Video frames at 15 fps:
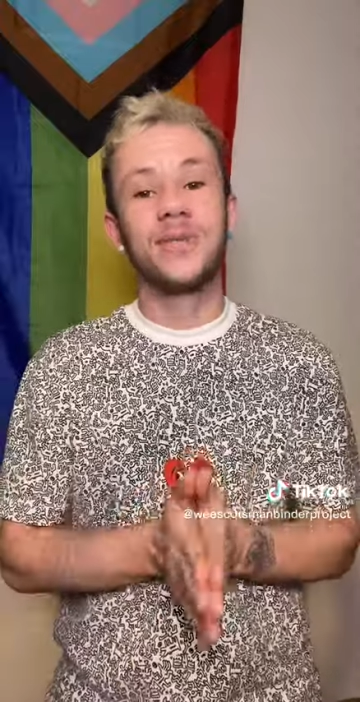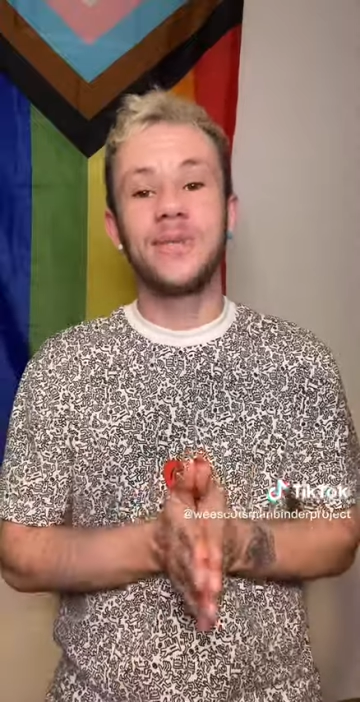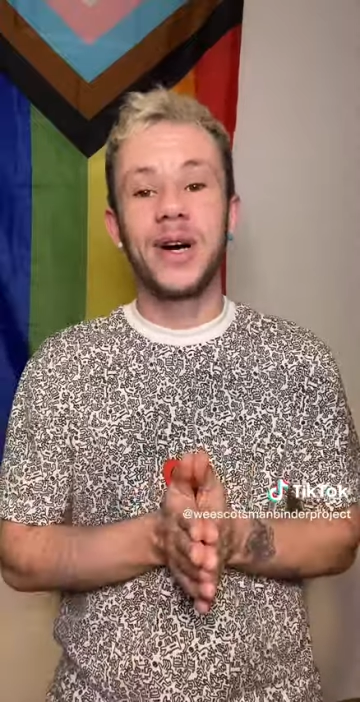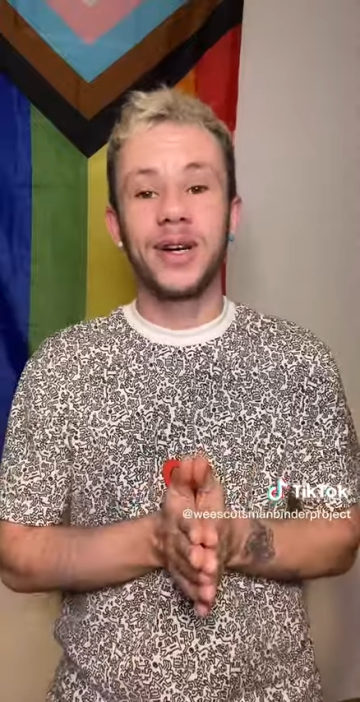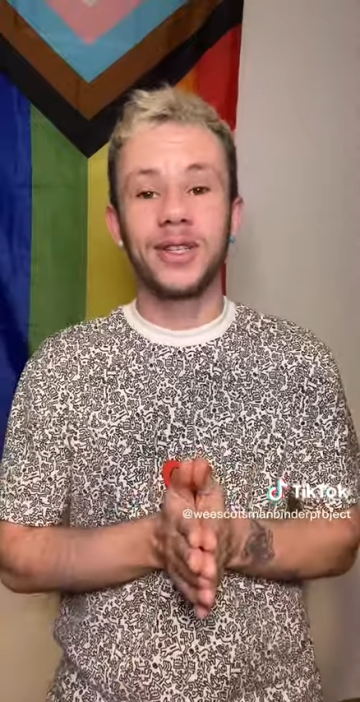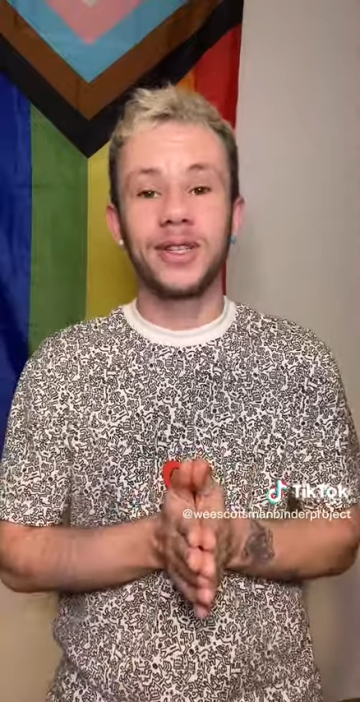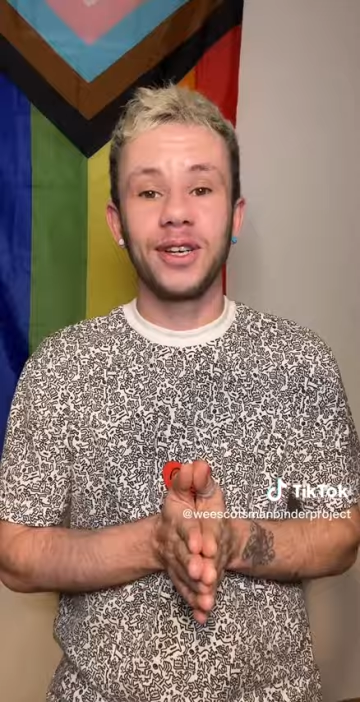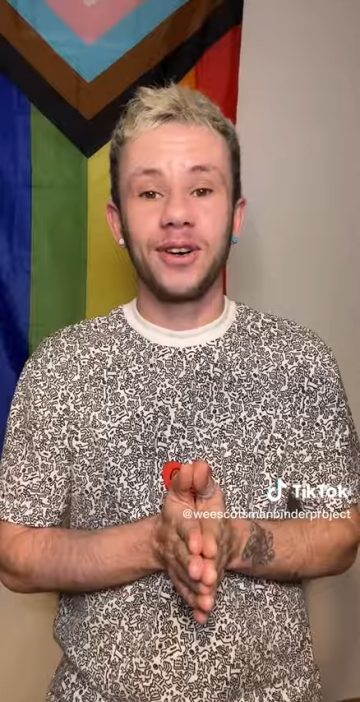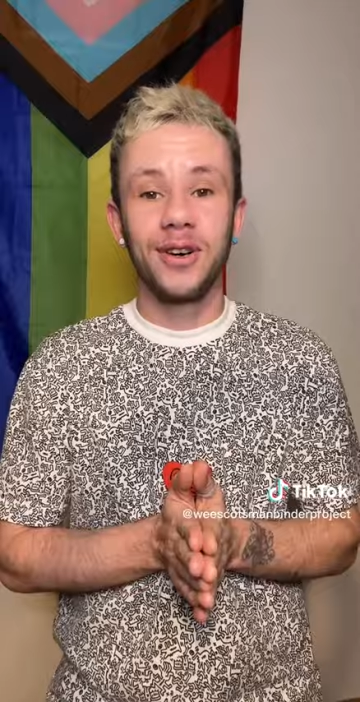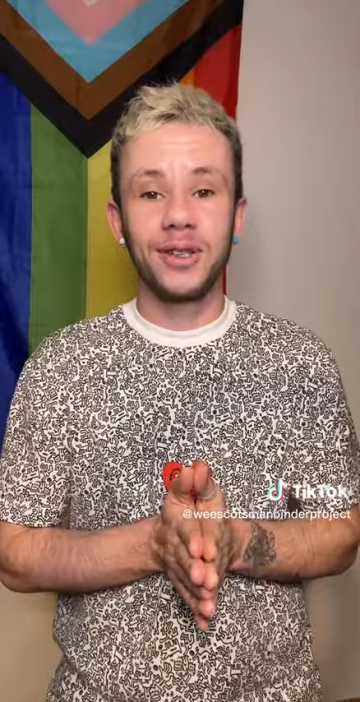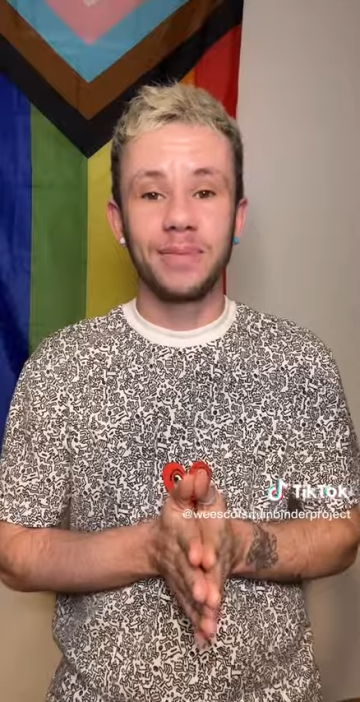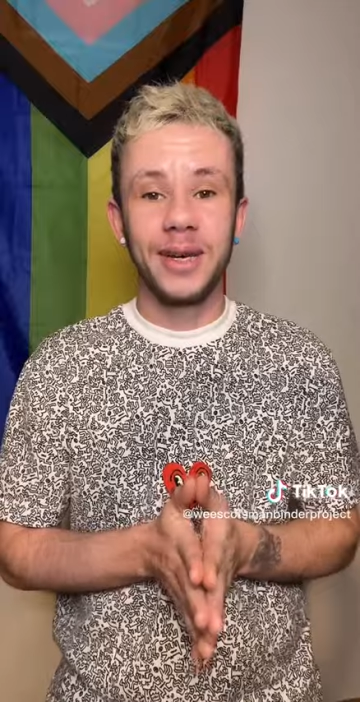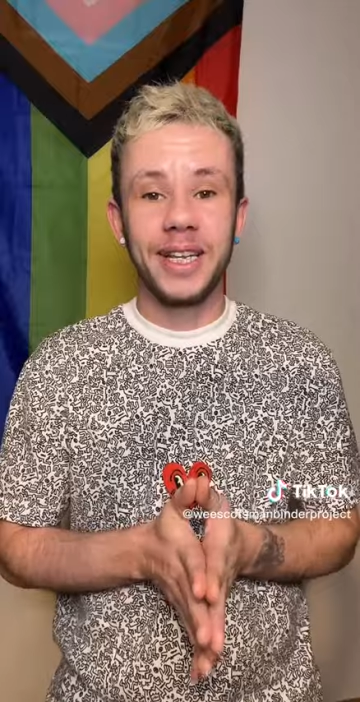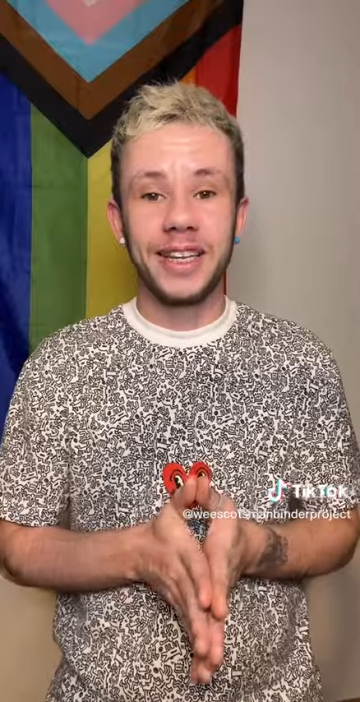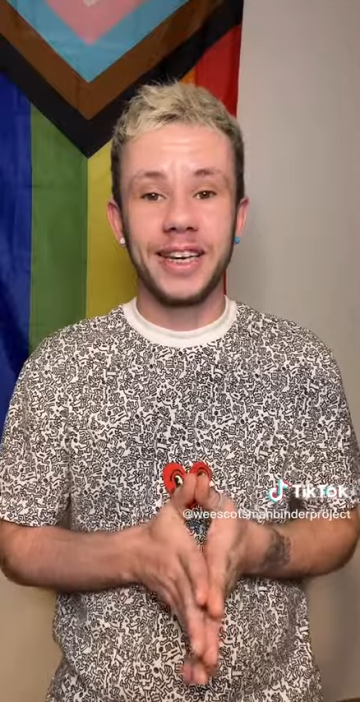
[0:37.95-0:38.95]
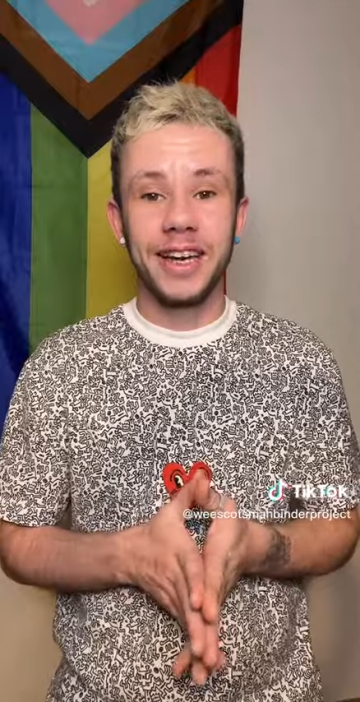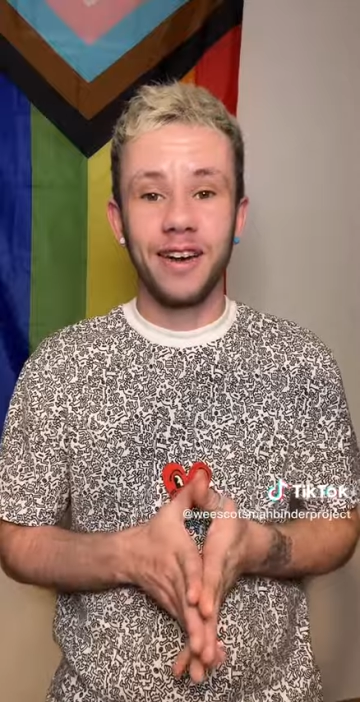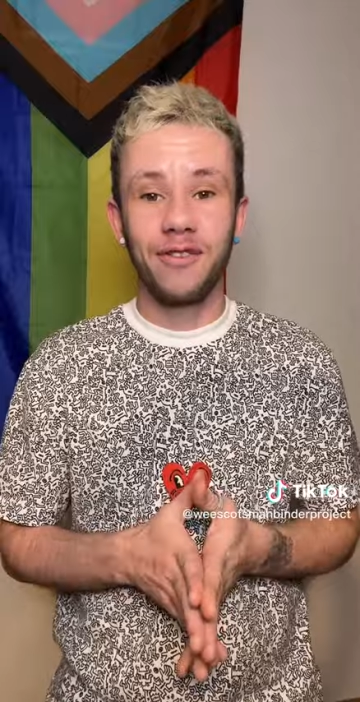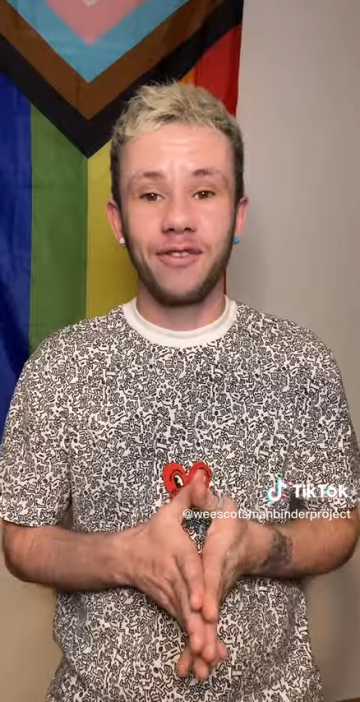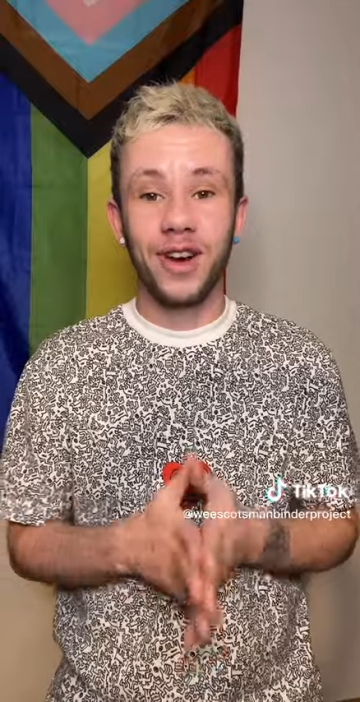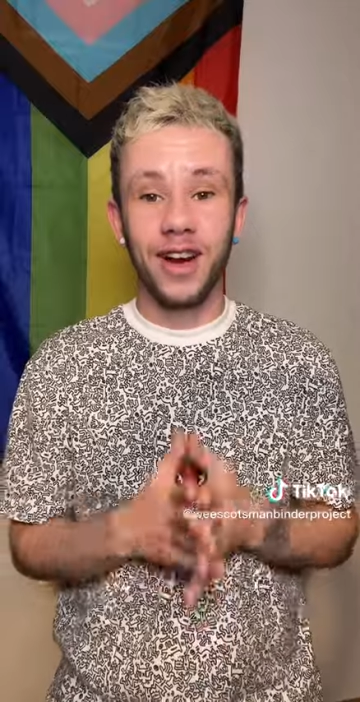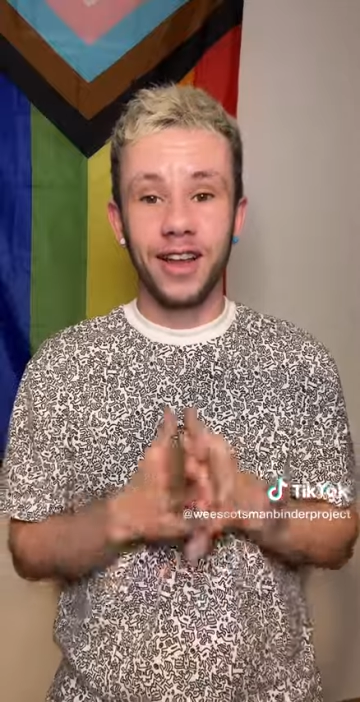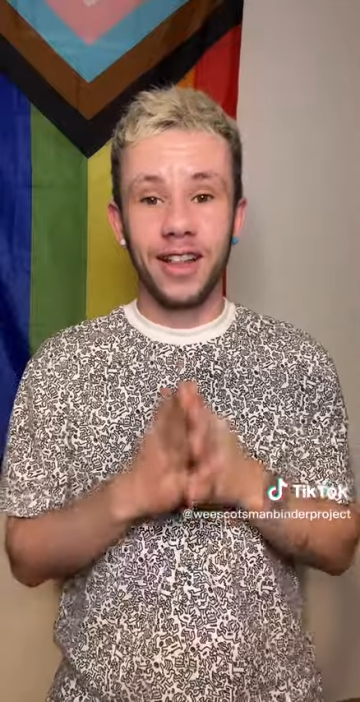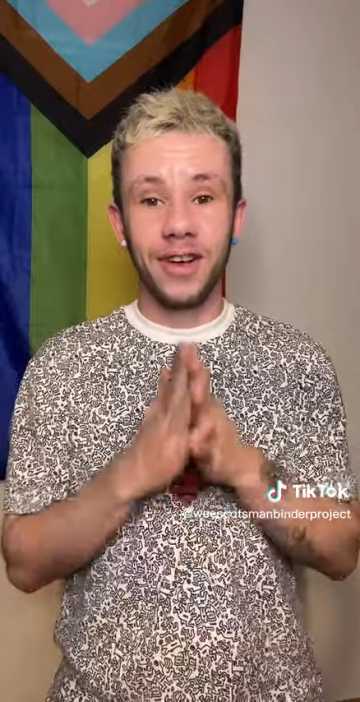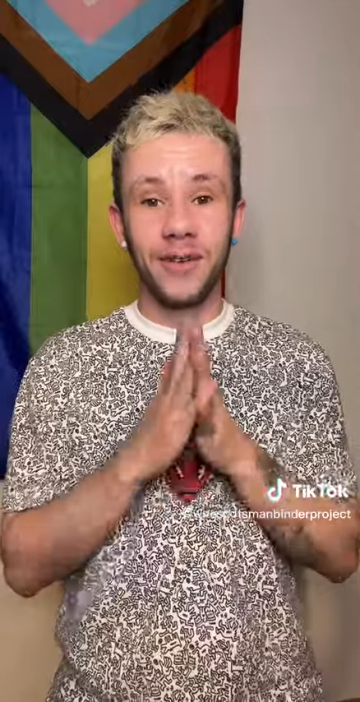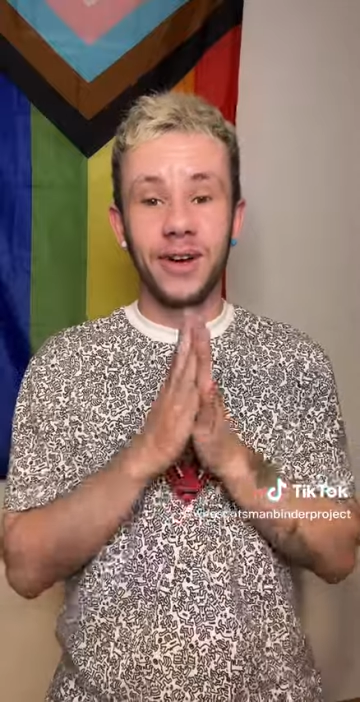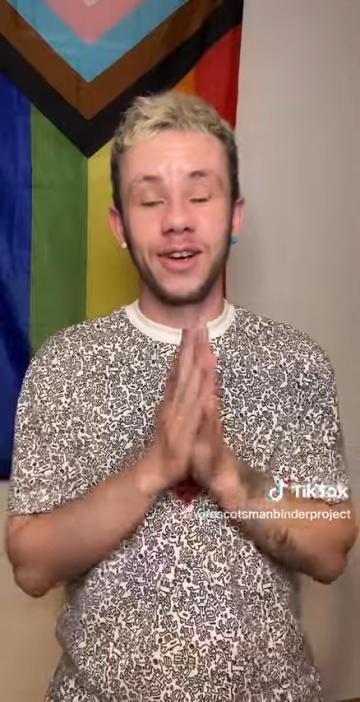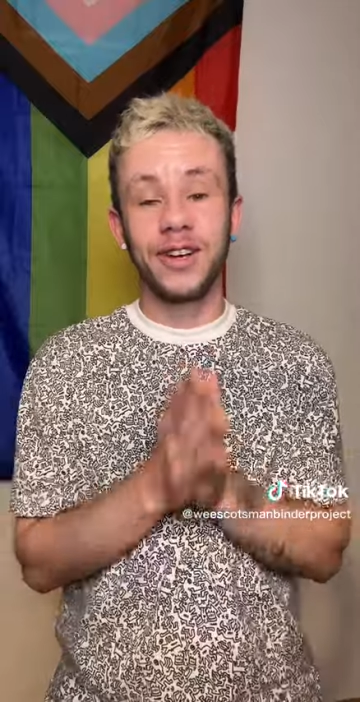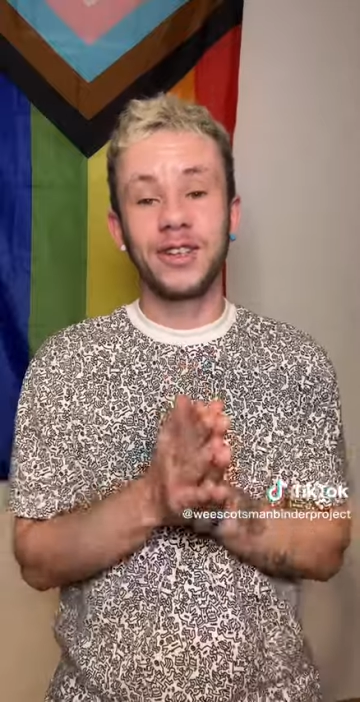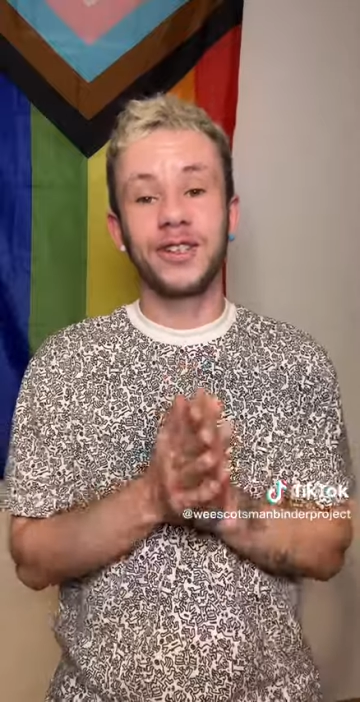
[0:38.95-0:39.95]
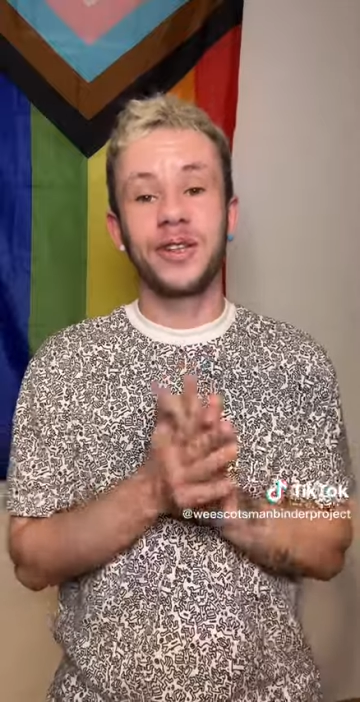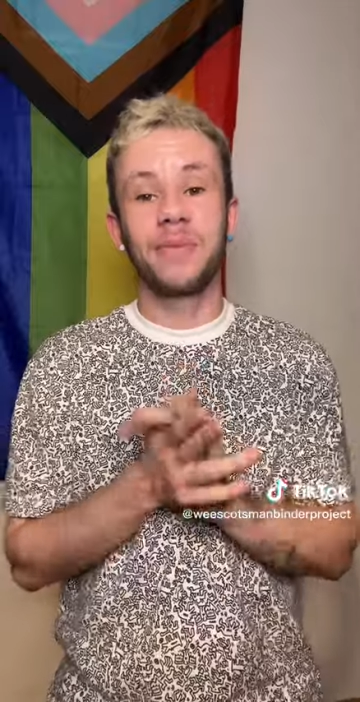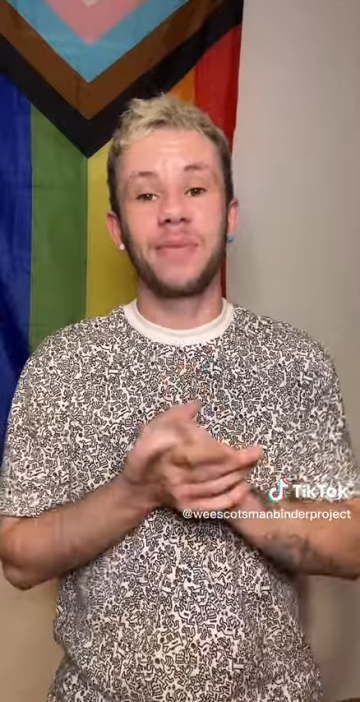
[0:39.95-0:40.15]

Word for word: much to Cosmedicare for allowing us to